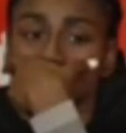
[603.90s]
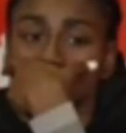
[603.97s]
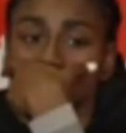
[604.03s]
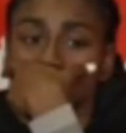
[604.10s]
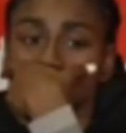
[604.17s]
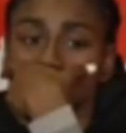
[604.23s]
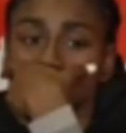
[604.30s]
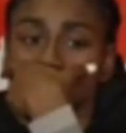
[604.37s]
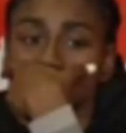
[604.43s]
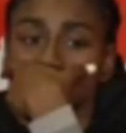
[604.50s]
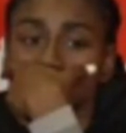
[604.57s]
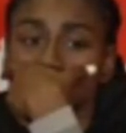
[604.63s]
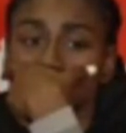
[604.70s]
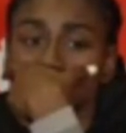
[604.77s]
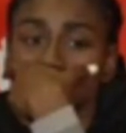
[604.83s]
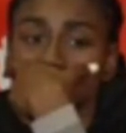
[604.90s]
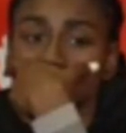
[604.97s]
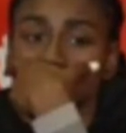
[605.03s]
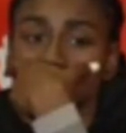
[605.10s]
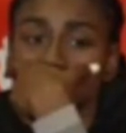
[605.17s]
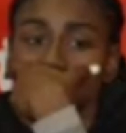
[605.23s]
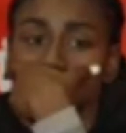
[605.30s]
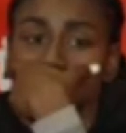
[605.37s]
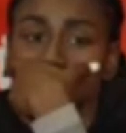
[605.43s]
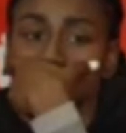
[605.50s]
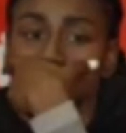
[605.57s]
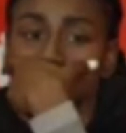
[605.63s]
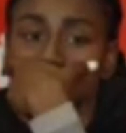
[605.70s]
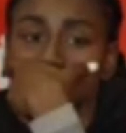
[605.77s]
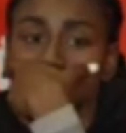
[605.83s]

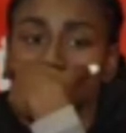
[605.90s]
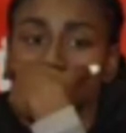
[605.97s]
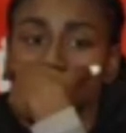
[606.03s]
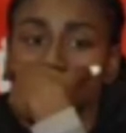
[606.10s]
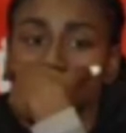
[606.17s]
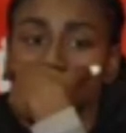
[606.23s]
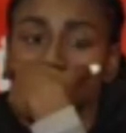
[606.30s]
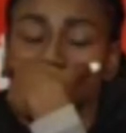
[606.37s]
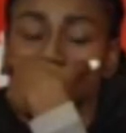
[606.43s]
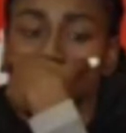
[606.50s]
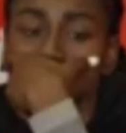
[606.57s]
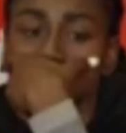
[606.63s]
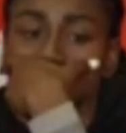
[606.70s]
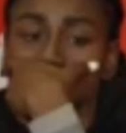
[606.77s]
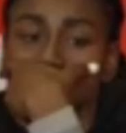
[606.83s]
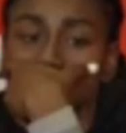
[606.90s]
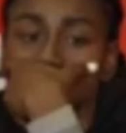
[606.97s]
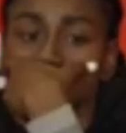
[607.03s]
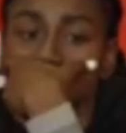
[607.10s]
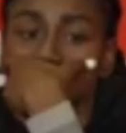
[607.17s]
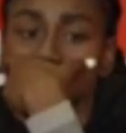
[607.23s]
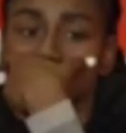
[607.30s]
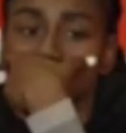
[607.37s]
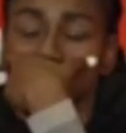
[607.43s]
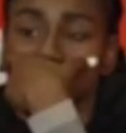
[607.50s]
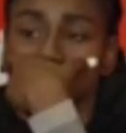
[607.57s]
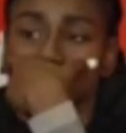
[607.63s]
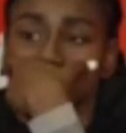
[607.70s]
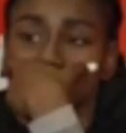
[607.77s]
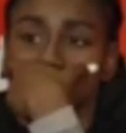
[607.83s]

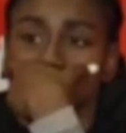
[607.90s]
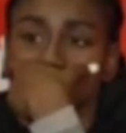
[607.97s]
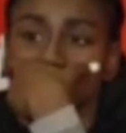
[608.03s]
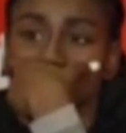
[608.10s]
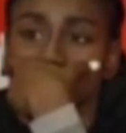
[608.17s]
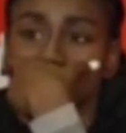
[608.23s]
The person shown says nothing.